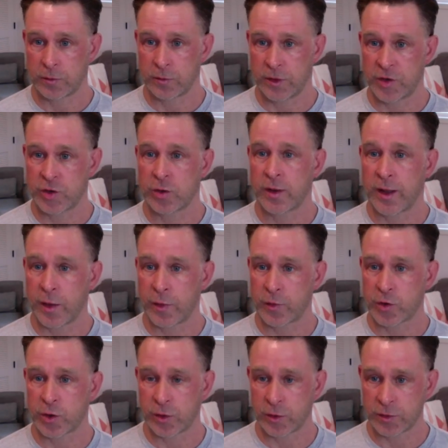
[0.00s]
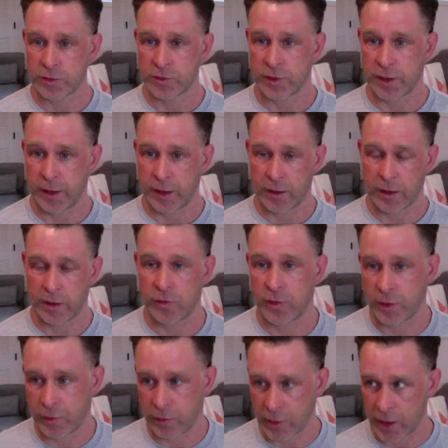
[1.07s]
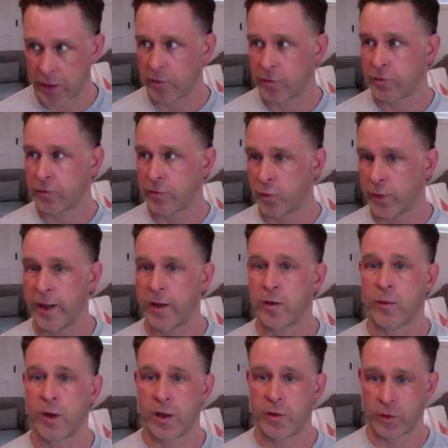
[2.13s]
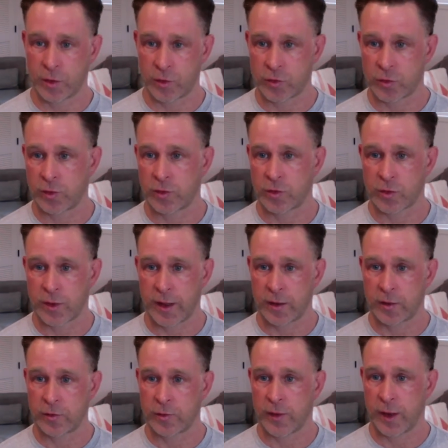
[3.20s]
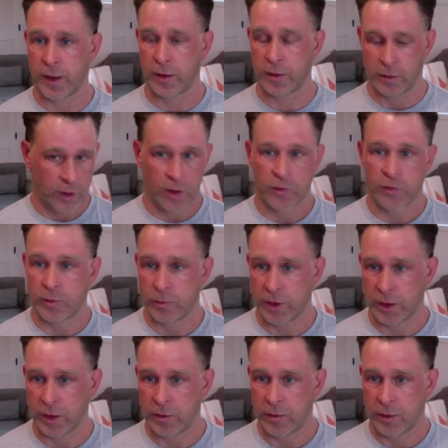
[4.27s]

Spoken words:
digital health journals, and I see a lot of randomized controlled trials that are submitted,